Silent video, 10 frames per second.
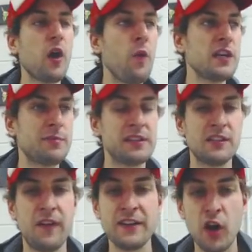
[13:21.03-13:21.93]
also got to
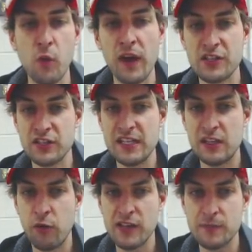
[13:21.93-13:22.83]
wish because if I don't
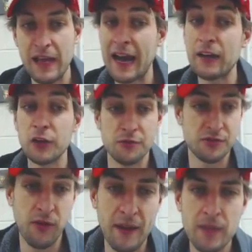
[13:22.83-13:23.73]
wish and he crits me, I
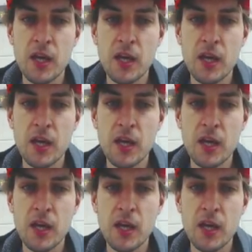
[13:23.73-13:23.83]
lose,